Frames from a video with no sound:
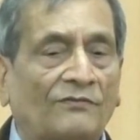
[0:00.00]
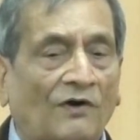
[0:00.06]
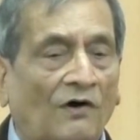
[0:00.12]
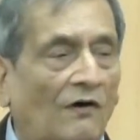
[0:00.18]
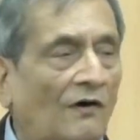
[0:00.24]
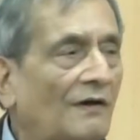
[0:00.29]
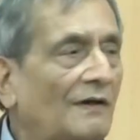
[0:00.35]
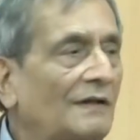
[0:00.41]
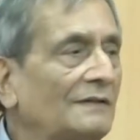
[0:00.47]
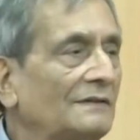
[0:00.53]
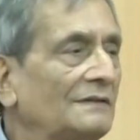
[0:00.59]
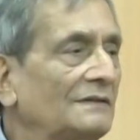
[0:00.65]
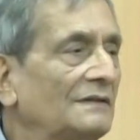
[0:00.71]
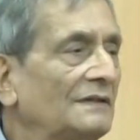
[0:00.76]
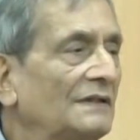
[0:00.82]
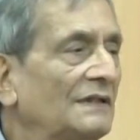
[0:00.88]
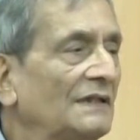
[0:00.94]
for
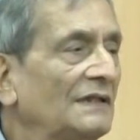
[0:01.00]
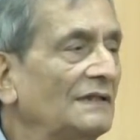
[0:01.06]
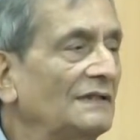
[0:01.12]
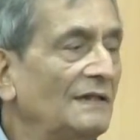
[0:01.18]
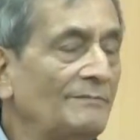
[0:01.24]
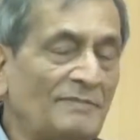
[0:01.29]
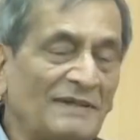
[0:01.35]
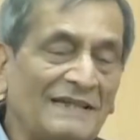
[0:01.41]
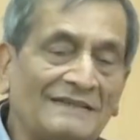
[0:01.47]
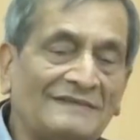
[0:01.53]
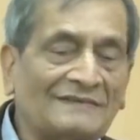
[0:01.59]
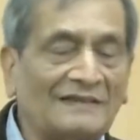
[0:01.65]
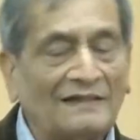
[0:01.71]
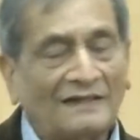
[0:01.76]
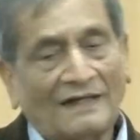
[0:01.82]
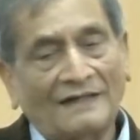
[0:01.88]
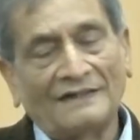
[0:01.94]
the
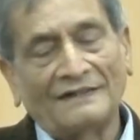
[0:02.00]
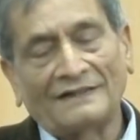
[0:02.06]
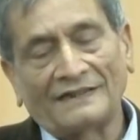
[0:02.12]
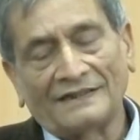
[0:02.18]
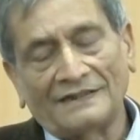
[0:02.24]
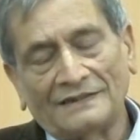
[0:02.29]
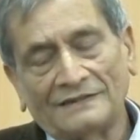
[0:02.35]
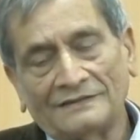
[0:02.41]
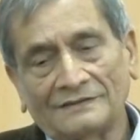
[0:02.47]
peace in the country.